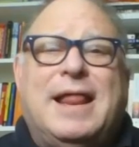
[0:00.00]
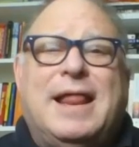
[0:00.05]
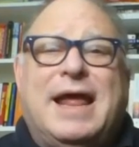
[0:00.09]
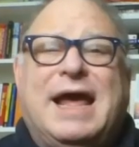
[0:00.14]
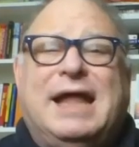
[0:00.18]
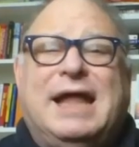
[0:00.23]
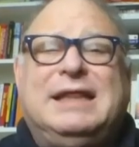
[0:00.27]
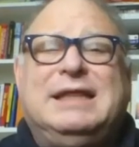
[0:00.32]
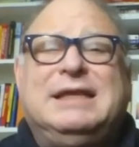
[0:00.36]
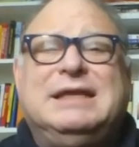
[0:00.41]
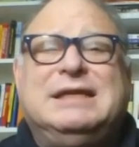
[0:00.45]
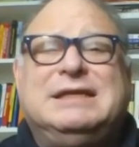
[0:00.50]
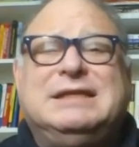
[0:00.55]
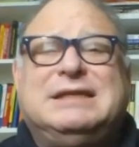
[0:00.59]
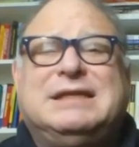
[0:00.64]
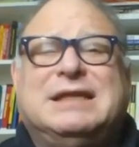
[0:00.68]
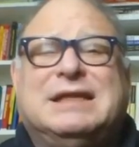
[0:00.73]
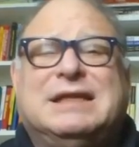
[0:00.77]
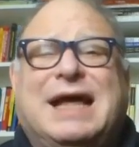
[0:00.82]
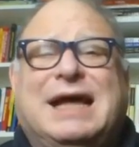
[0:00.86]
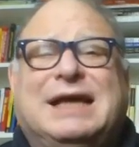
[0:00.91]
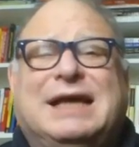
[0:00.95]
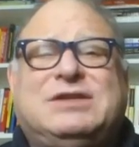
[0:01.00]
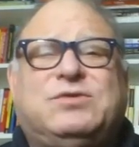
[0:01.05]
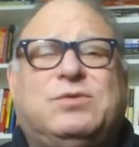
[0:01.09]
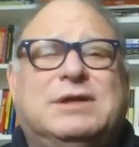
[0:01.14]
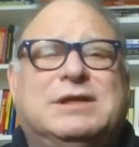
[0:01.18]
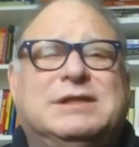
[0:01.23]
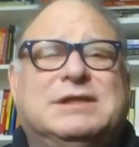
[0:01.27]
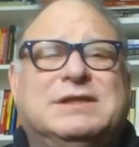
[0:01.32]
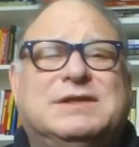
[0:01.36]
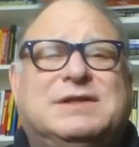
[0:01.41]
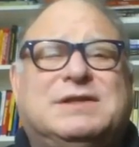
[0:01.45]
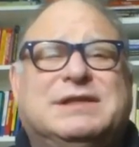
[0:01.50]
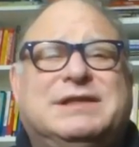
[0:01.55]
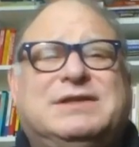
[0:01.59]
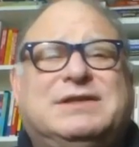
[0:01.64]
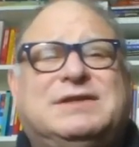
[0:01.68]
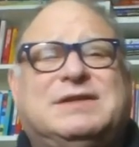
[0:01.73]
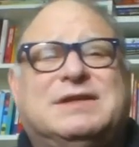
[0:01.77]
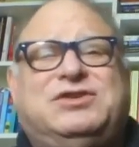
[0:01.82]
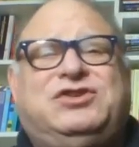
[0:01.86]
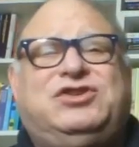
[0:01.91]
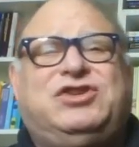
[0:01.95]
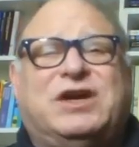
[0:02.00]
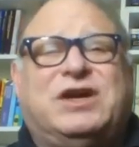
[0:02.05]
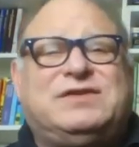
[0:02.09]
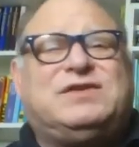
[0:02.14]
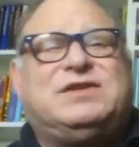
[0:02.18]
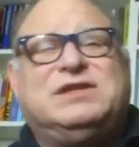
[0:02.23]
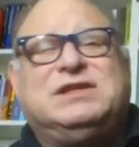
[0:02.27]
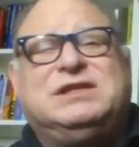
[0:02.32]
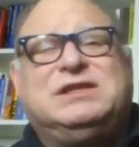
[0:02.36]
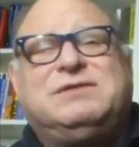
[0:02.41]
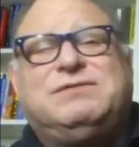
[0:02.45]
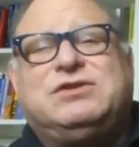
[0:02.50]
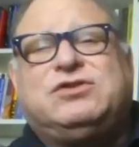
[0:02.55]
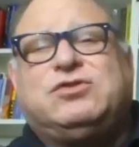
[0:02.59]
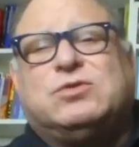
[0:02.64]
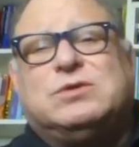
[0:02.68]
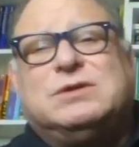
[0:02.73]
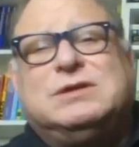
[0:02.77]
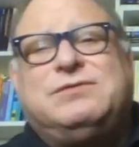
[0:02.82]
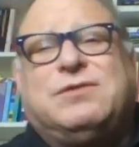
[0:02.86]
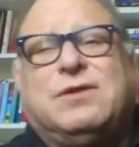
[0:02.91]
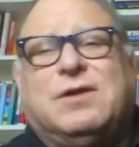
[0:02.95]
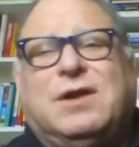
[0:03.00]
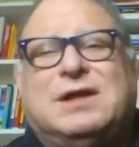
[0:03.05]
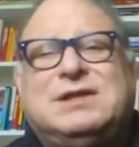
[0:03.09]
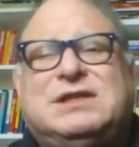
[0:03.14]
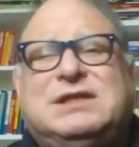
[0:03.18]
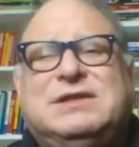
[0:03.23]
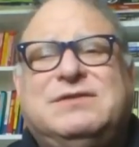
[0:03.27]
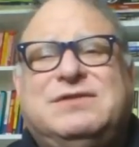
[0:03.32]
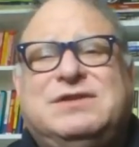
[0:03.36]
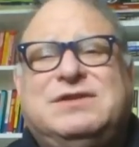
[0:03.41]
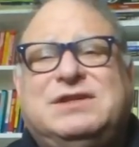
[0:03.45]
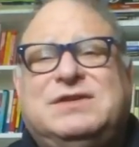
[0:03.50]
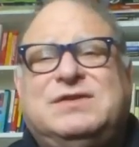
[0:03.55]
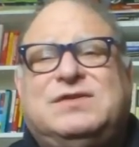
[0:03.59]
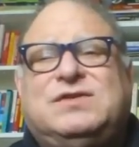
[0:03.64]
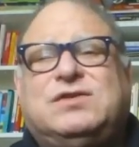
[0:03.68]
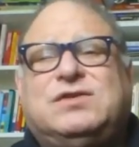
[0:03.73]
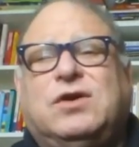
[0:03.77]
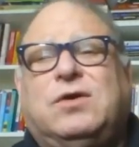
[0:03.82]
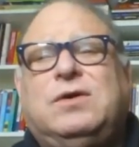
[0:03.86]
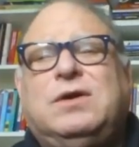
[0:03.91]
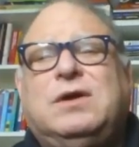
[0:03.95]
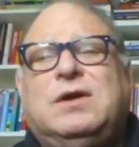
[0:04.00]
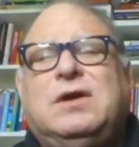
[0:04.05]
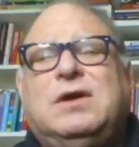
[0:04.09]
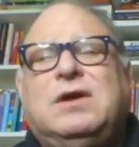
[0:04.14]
And the last one on this list, adjusting inventory for lost DVDs. So